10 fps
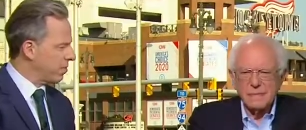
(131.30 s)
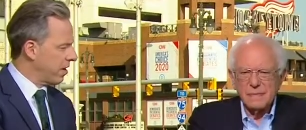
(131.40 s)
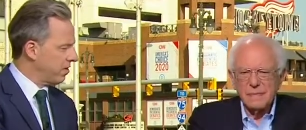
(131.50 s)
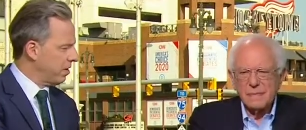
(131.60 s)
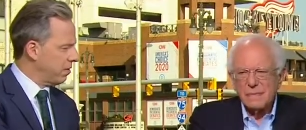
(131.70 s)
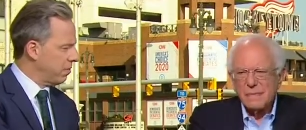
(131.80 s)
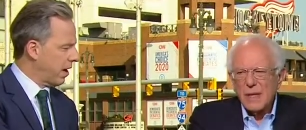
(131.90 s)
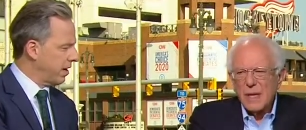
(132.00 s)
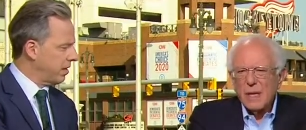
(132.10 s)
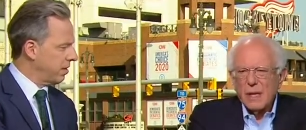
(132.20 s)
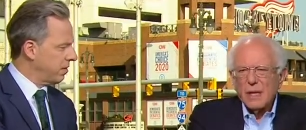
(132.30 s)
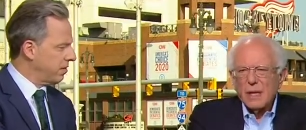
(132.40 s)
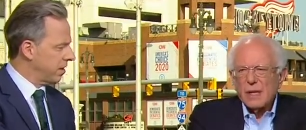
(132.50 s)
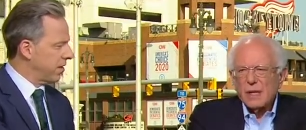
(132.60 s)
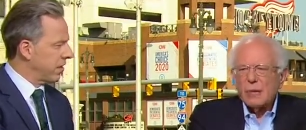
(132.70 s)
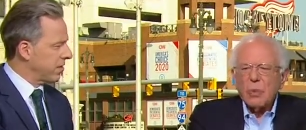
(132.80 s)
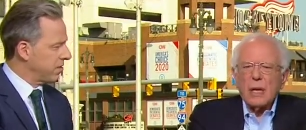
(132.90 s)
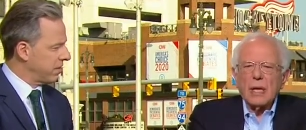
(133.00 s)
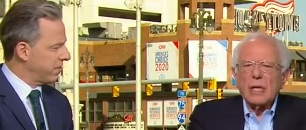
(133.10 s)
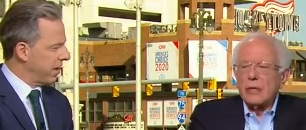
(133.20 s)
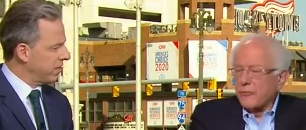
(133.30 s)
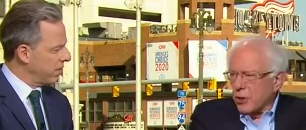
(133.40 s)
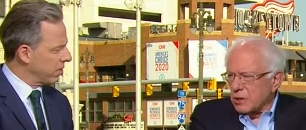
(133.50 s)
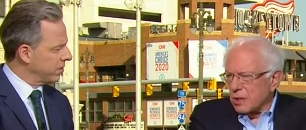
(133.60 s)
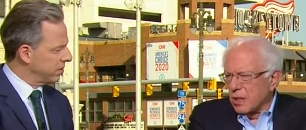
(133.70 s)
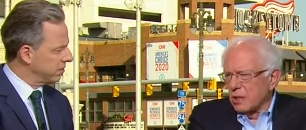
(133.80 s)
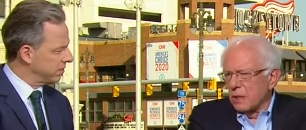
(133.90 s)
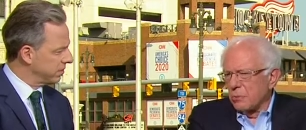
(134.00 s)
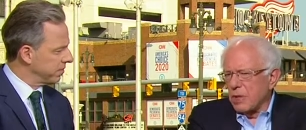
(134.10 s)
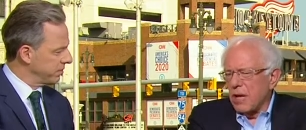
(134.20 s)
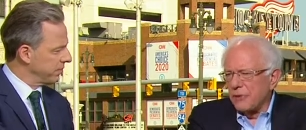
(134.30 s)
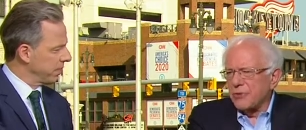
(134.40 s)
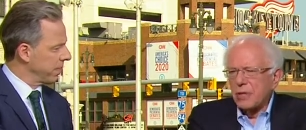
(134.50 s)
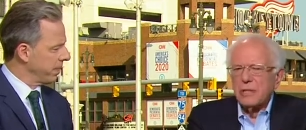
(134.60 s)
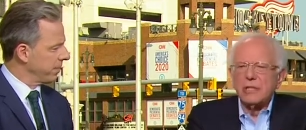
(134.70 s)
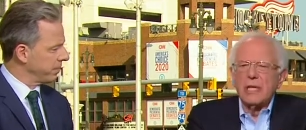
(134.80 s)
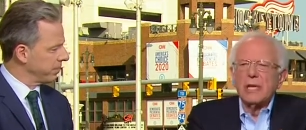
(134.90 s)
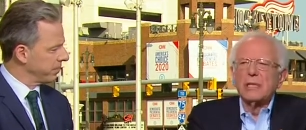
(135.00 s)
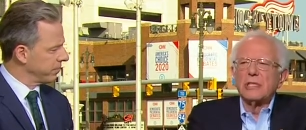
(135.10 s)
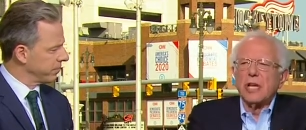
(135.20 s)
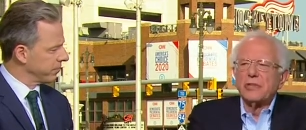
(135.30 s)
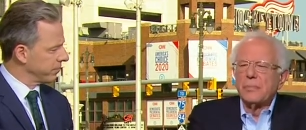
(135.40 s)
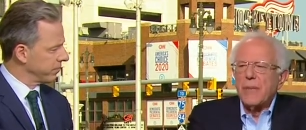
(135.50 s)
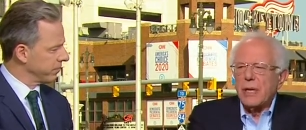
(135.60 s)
Speaker 1: Vice President Biden that Senator Harris
Speaker 2: well, is in a fantasy Well, I think the first world? thing that we have to understand is under